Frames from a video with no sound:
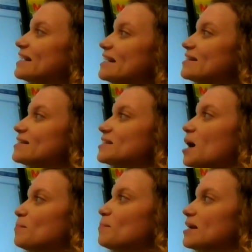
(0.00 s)
He
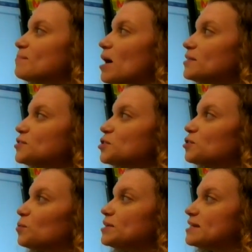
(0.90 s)
stopped making monster
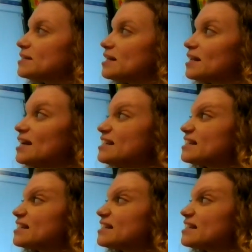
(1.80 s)
noises at night